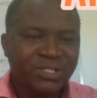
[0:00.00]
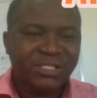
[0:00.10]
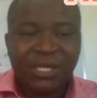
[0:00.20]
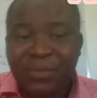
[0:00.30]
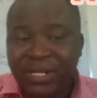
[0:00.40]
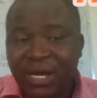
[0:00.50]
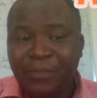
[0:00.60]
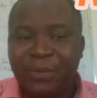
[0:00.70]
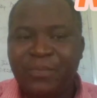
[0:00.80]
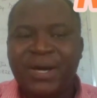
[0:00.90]
seminar
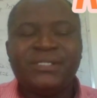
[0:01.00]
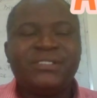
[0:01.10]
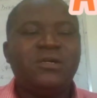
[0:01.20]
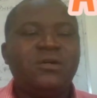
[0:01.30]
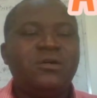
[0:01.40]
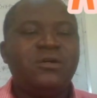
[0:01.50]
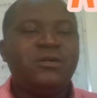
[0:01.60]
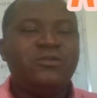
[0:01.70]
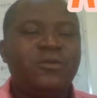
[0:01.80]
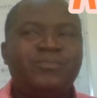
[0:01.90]
papers,
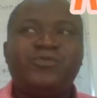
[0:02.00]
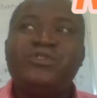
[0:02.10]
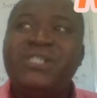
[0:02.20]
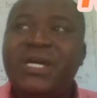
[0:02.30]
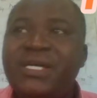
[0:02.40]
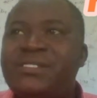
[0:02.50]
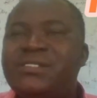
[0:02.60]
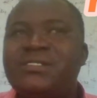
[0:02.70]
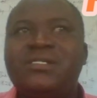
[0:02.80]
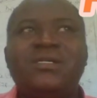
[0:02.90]
your projects,
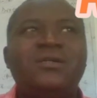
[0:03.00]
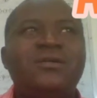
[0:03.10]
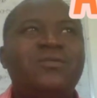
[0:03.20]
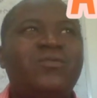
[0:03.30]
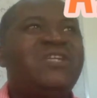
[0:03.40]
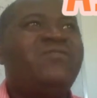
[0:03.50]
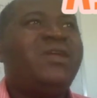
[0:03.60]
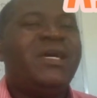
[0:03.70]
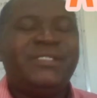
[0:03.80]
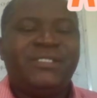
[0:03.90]

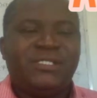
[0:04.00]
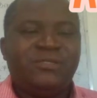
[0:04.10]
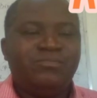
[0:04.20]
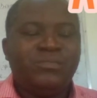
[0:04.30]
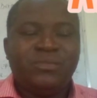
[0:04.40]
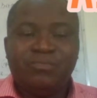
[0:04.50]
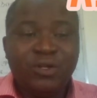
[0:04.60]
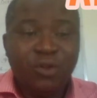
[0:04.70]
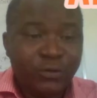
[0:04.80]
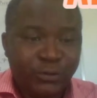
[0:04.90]
whatever that is
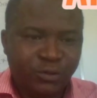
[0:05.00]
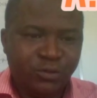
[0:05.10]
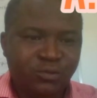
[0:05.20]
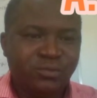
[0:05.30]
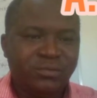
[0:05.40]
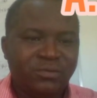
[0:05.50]
belong to you.